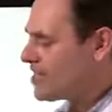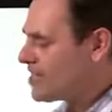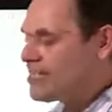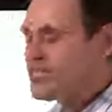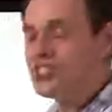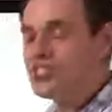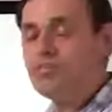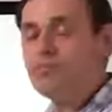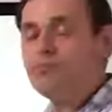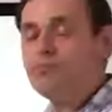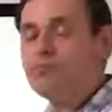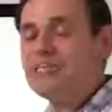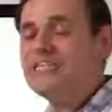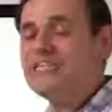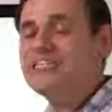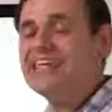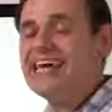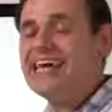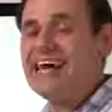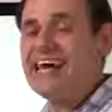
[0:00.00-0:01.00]
simply
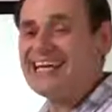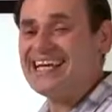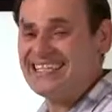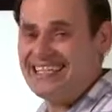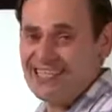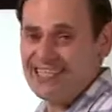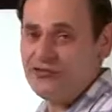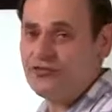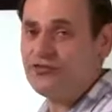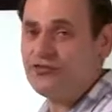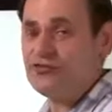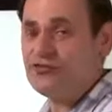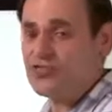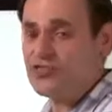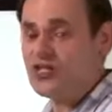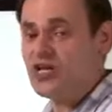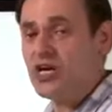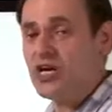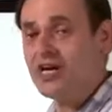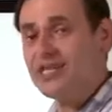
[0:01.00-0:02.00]
to get different
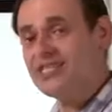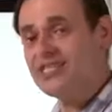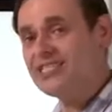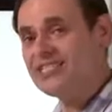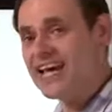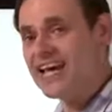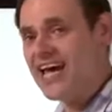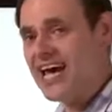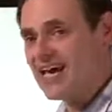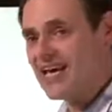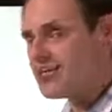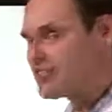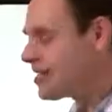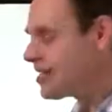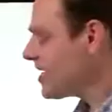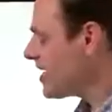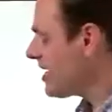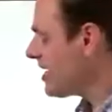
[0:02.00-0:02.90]
size text.